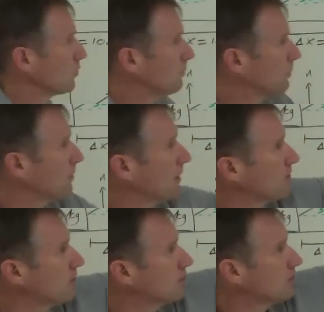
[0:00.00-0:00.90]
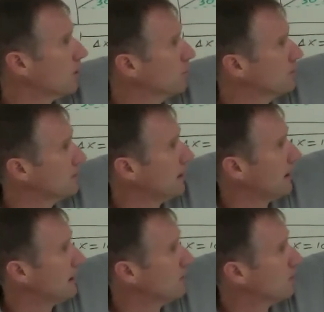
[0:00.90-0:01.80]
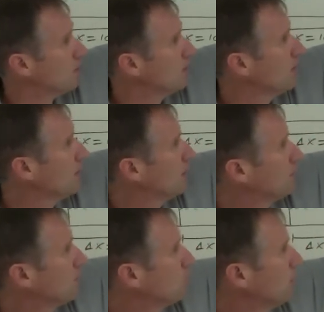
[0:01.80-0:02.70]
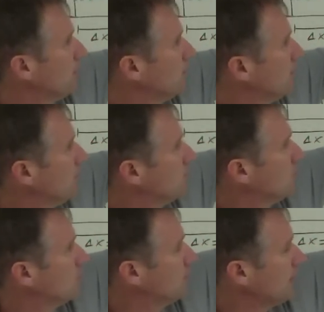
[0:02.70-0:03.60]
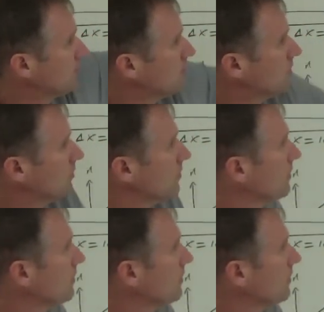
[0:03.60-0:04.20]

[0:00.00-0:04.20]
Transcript: Remember that this is always the angle between these two vectors.